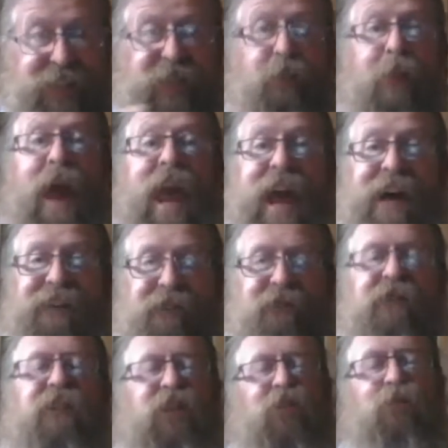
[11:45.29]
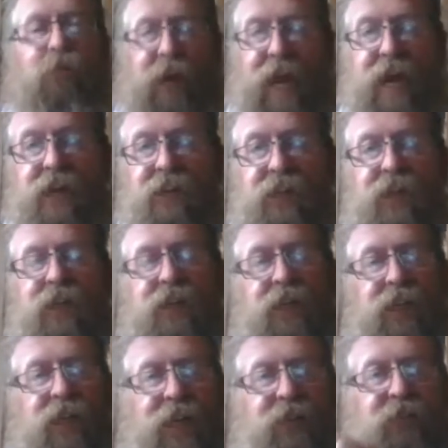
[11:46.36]
It's a pound, a physical pound.
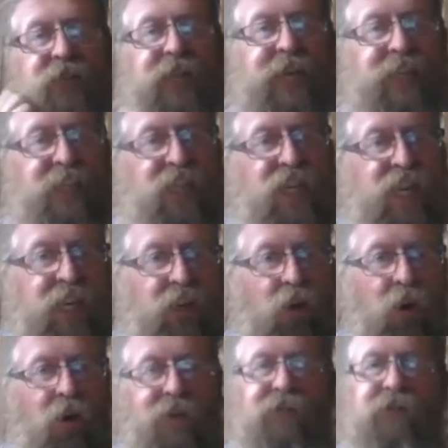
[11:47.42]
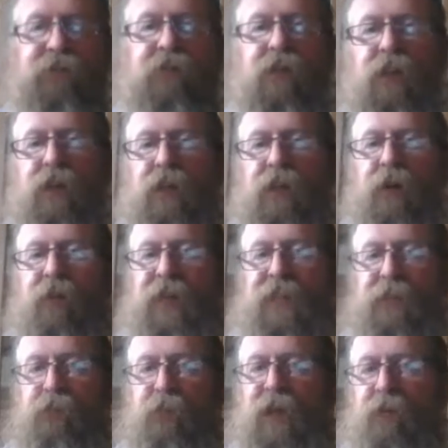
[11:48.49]
And if you take a nick off,
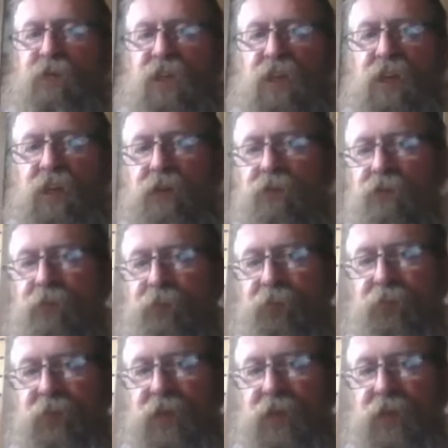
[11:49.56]
that becomes a nickel.